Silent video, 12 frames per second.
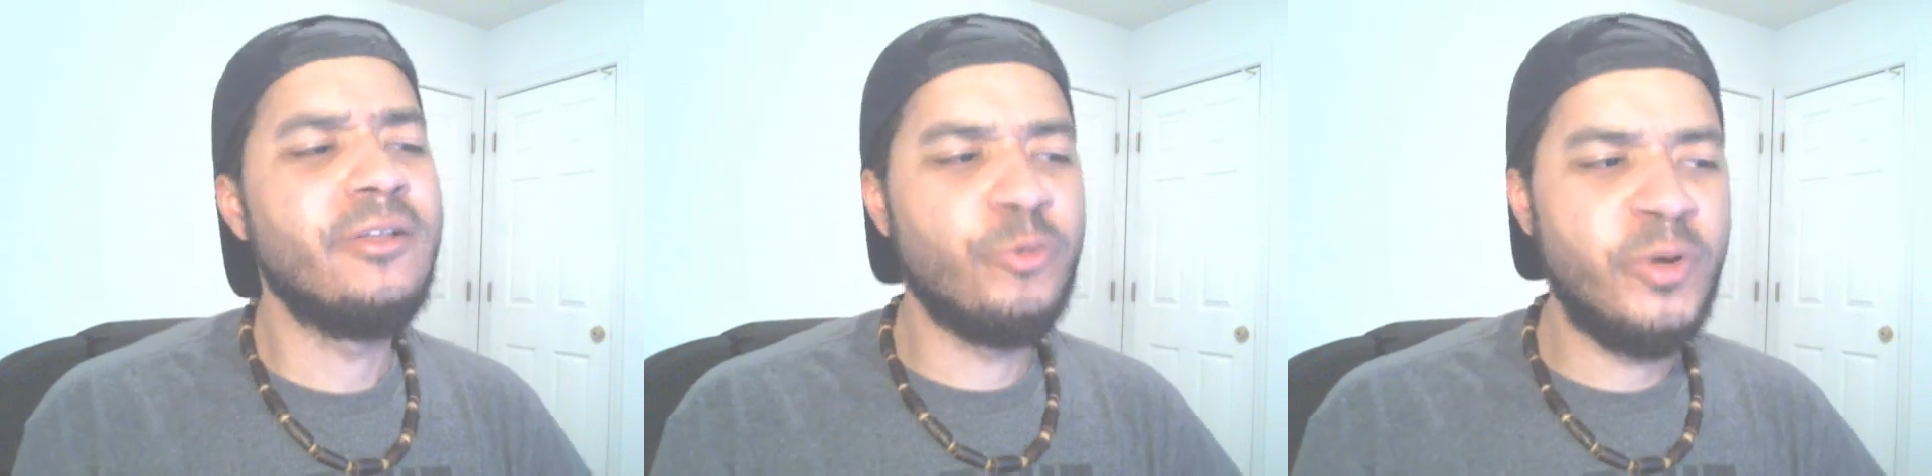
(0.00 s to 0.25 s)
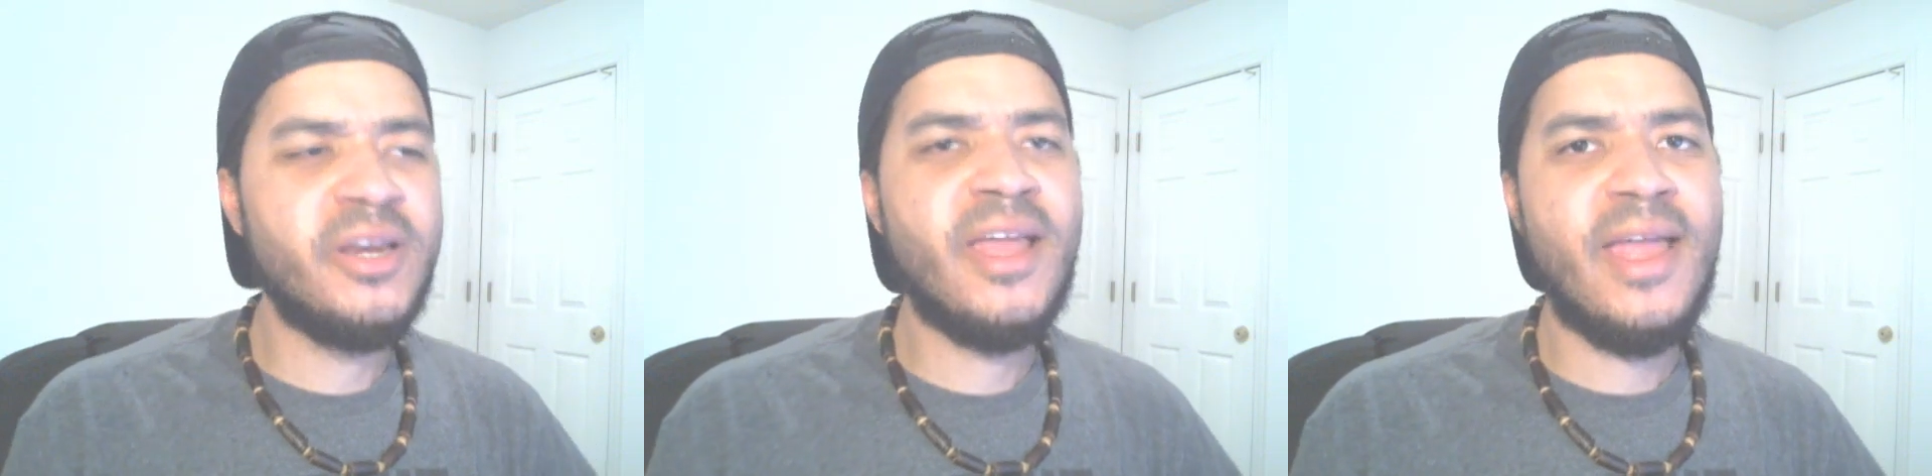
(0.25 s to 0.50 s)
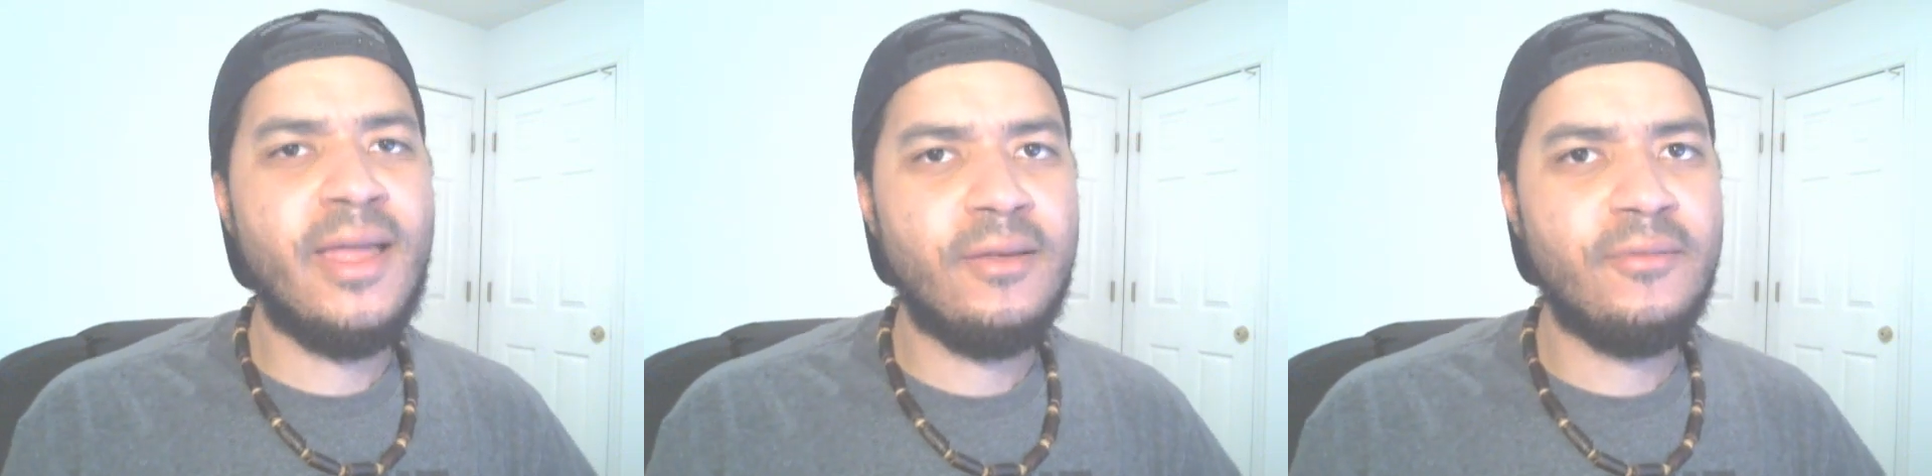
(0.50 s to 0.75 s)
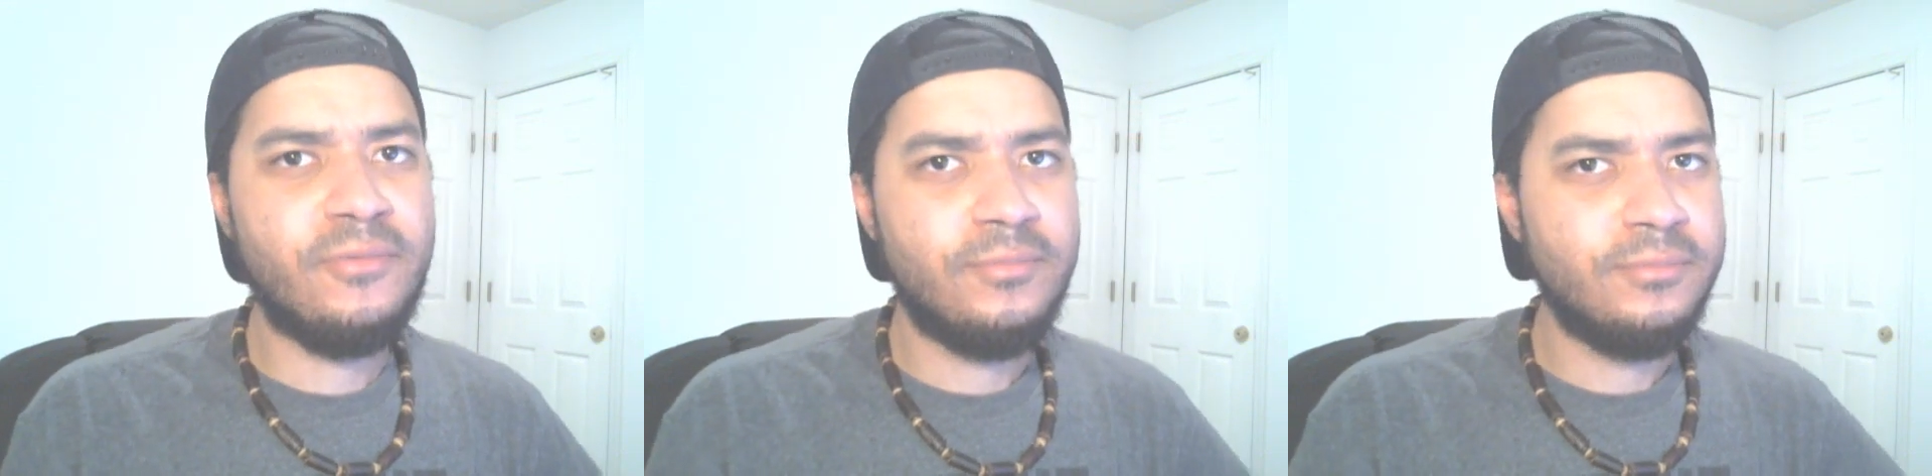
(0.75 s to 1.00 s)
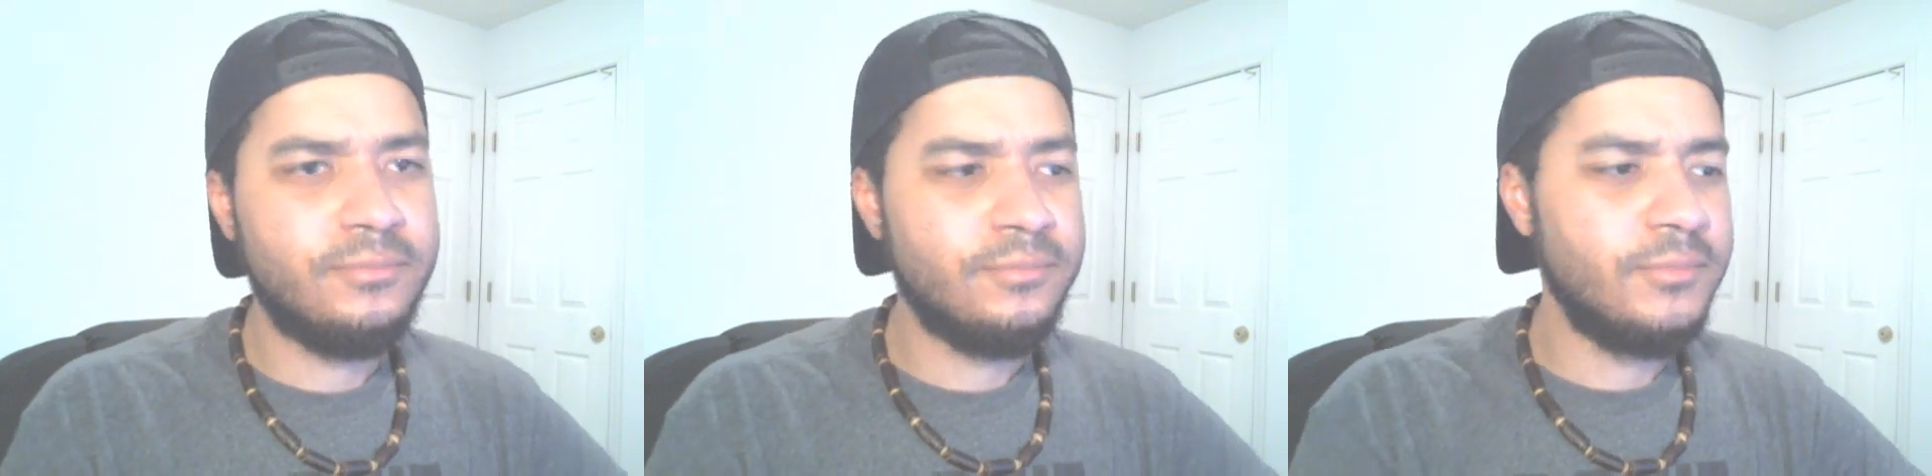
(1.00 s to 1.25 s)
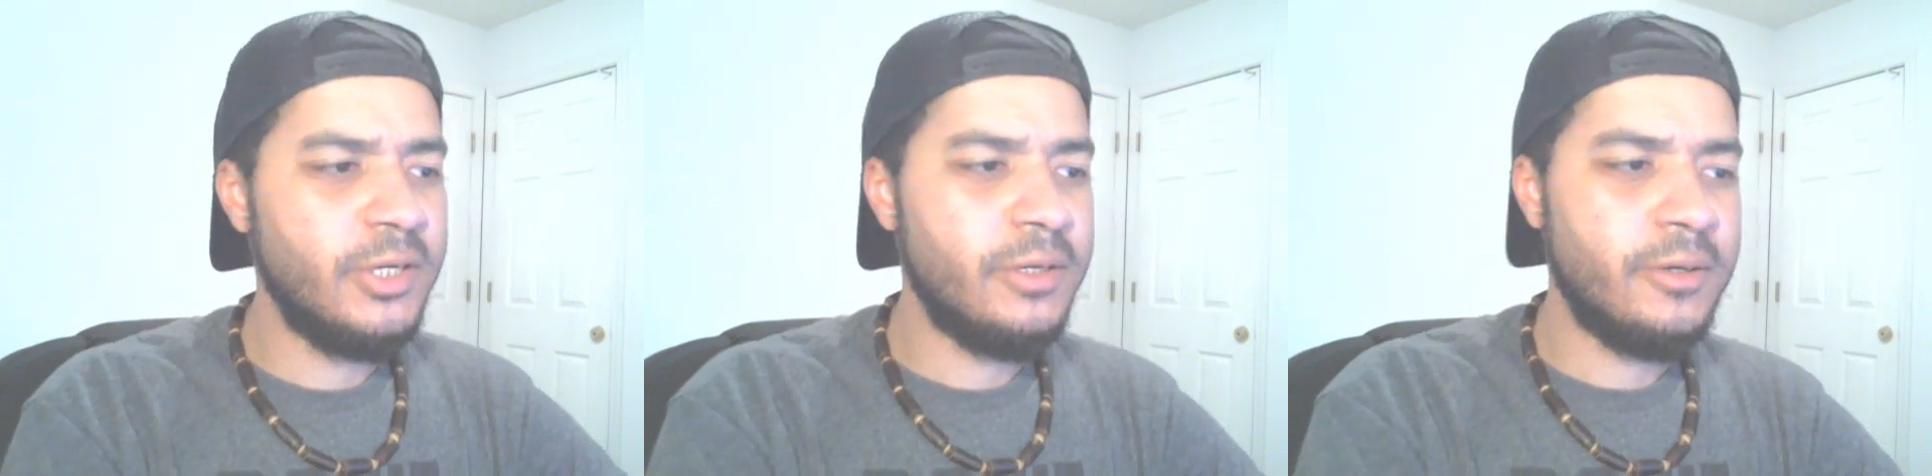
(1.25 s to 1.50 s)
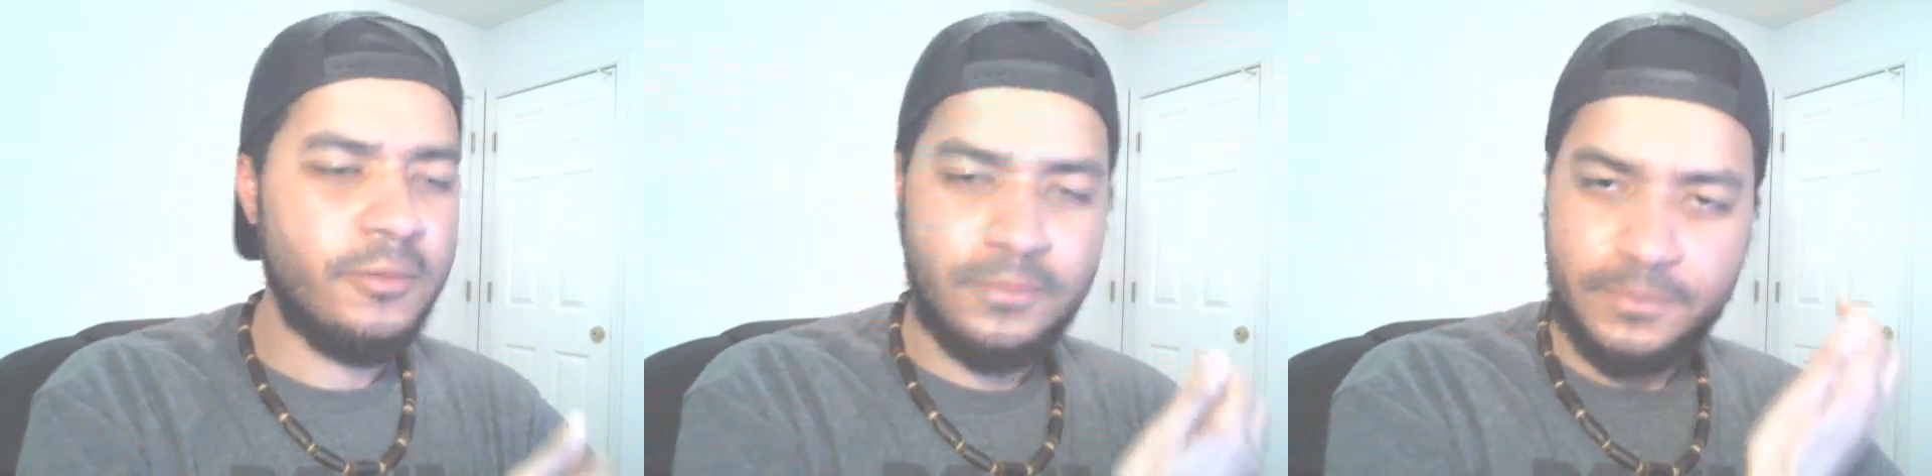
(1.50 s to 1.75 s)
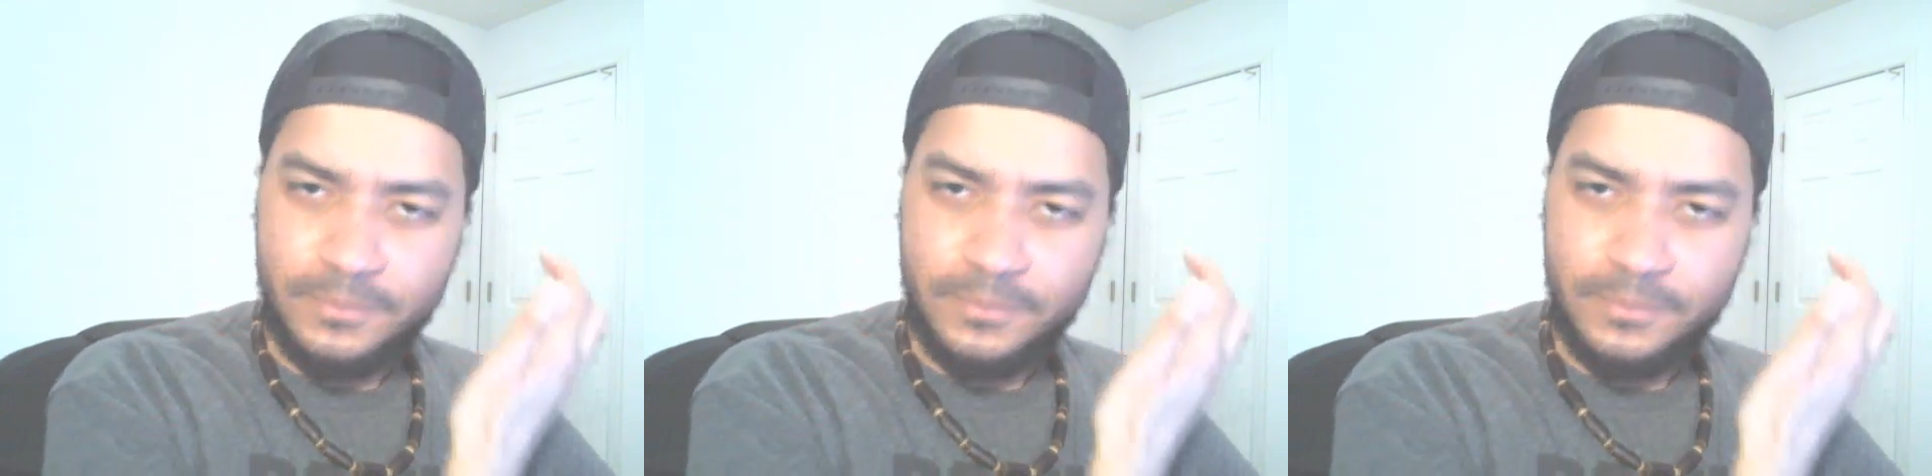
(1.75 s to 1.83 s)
3.5.